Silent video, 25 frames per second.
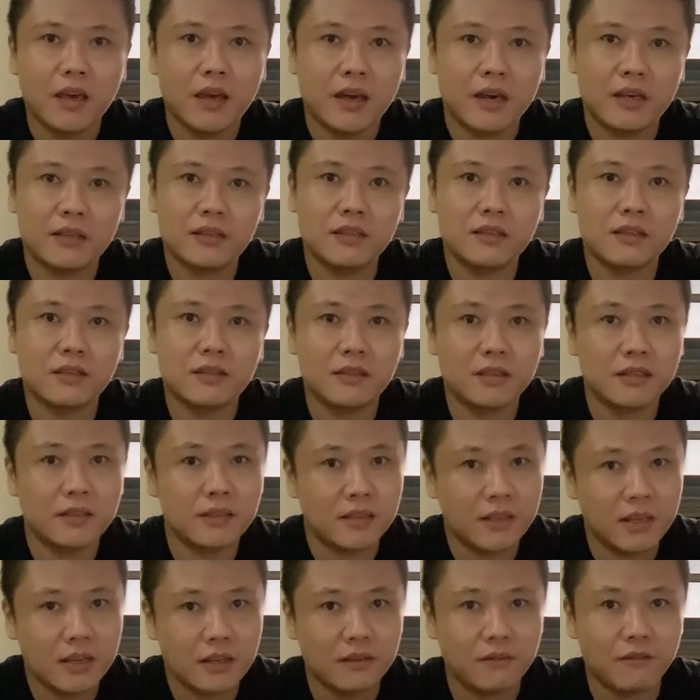And in the
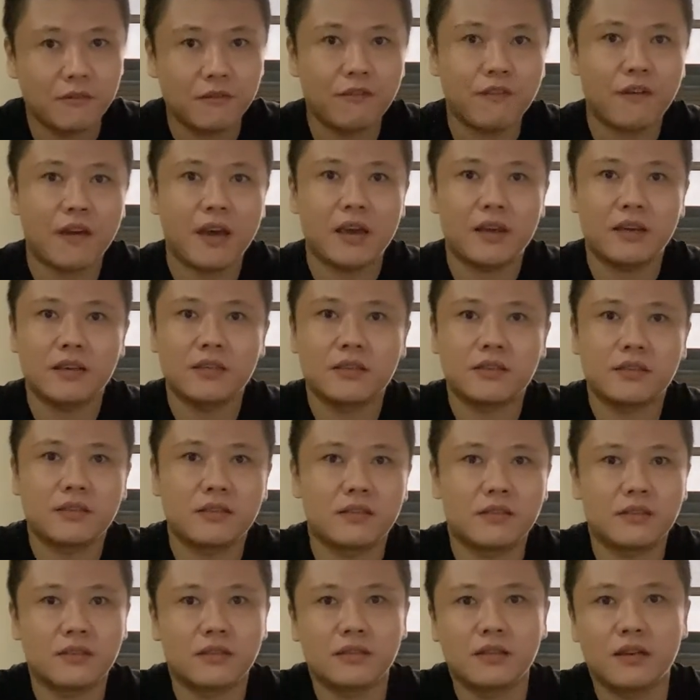decision phase,
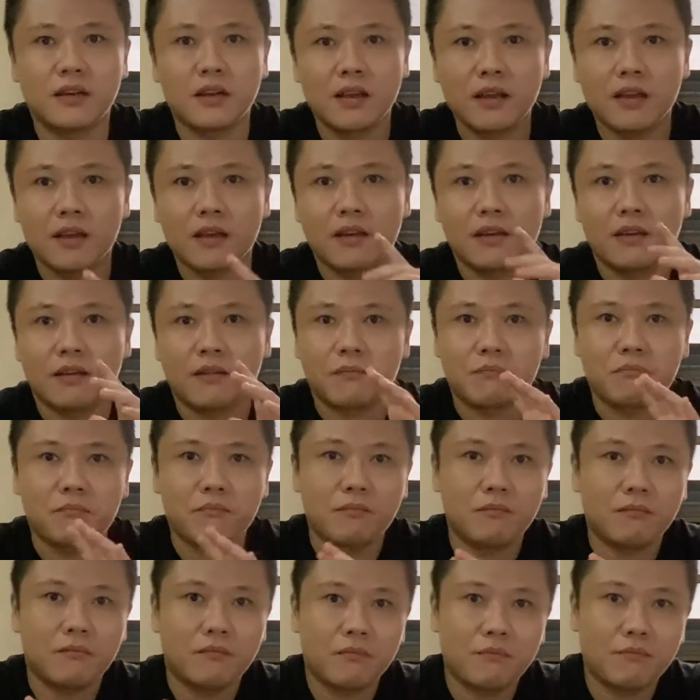they're
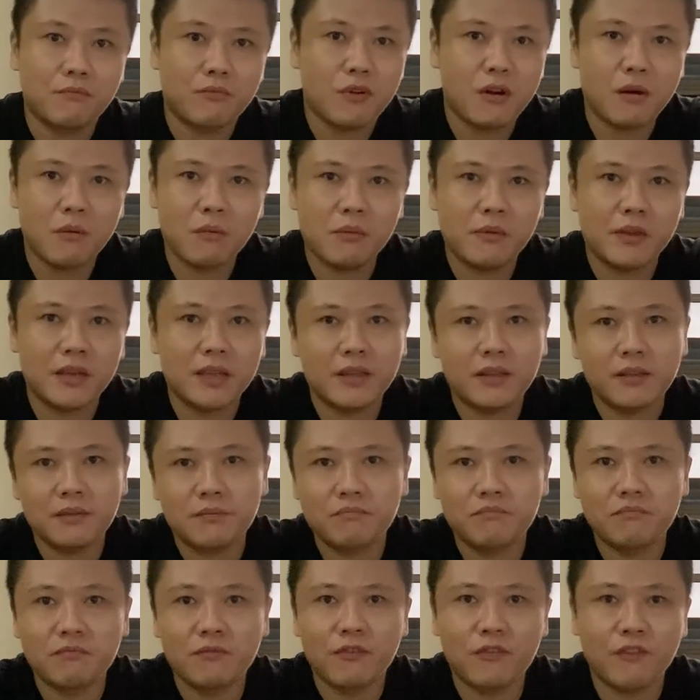
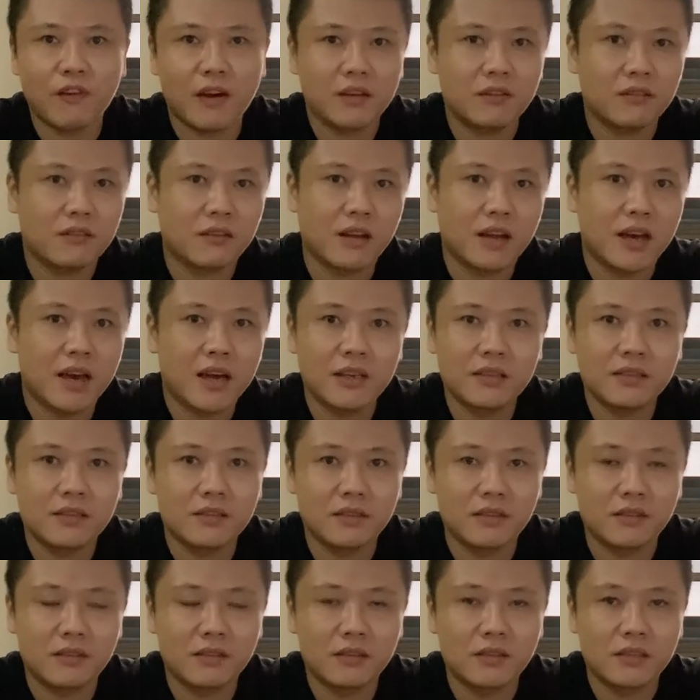probably finalize
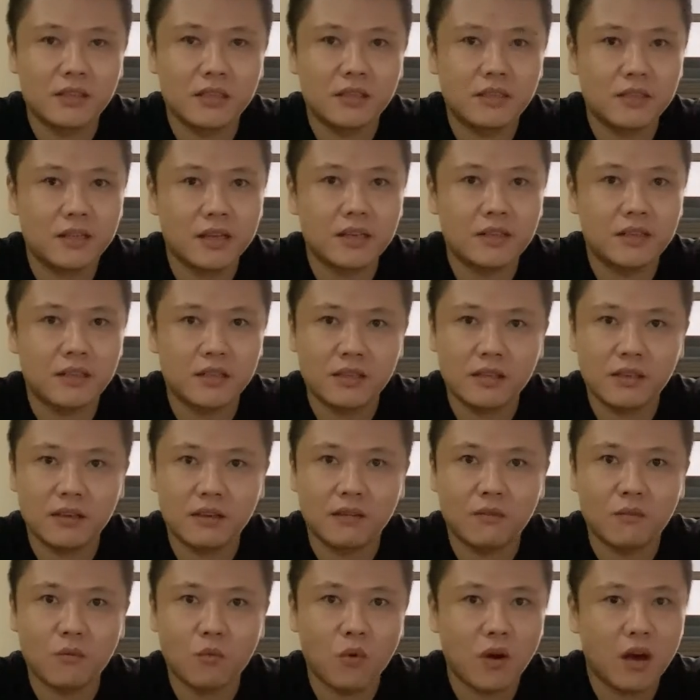their decision
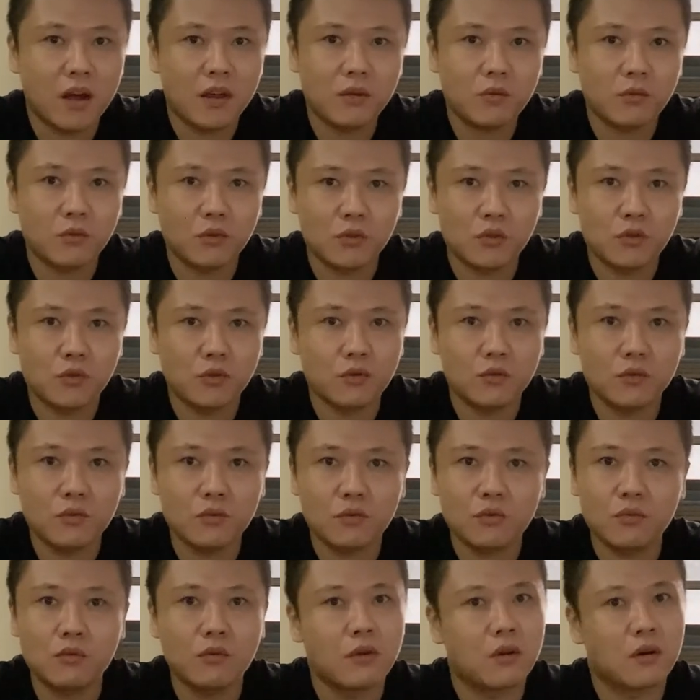on one or
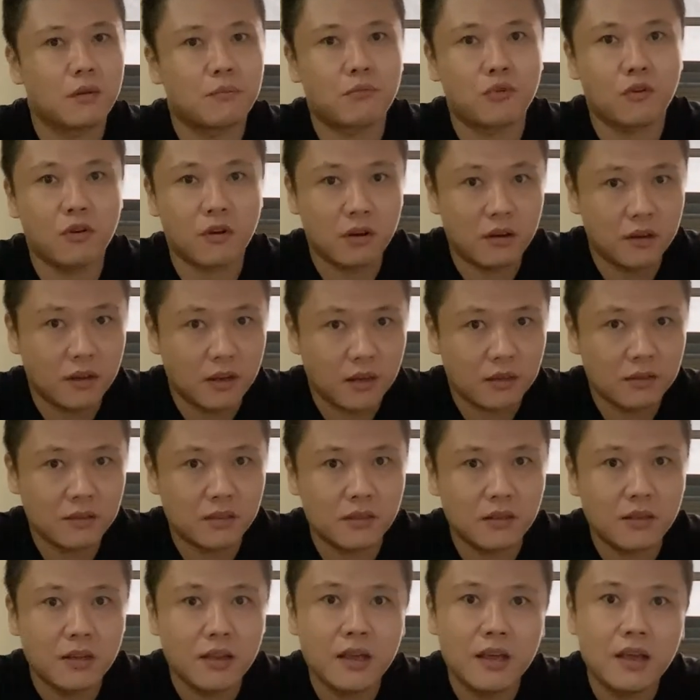two
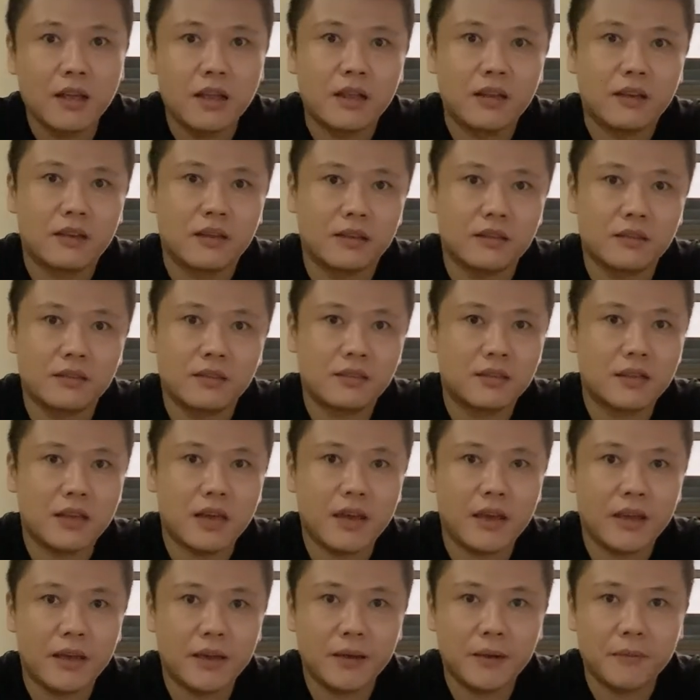products. Let's
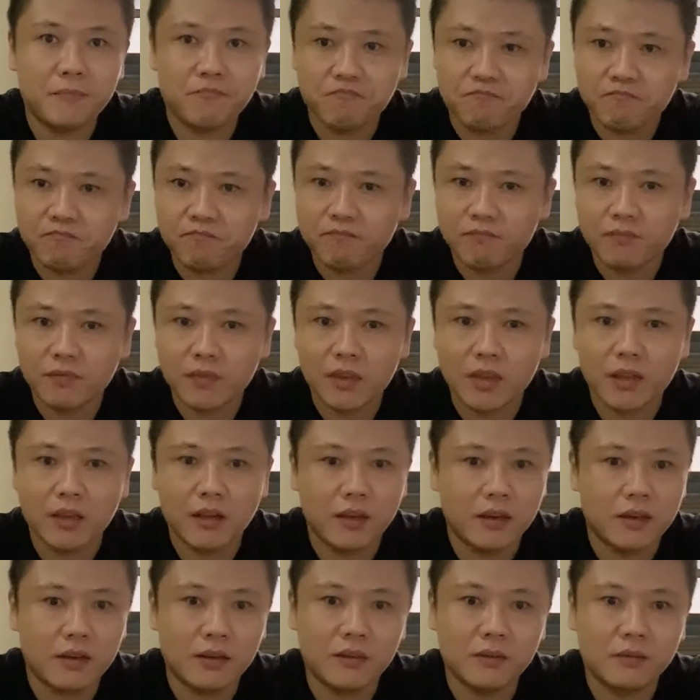say
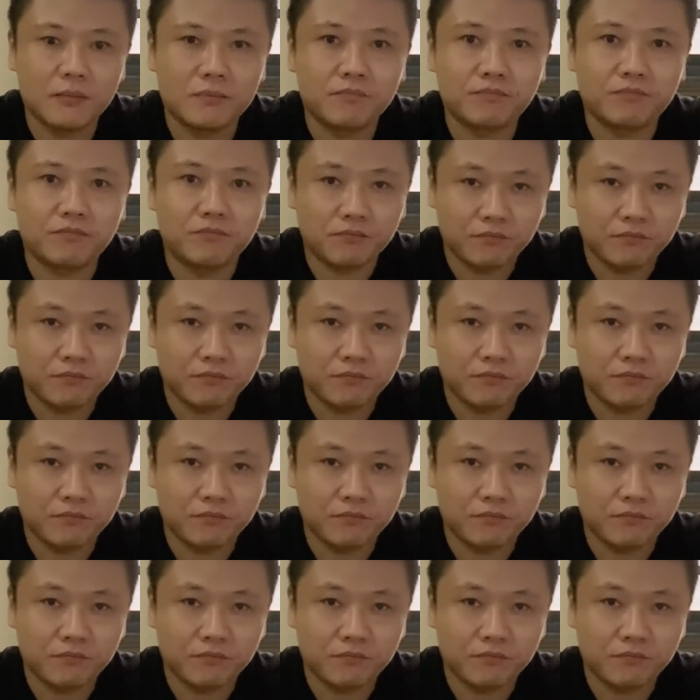ABC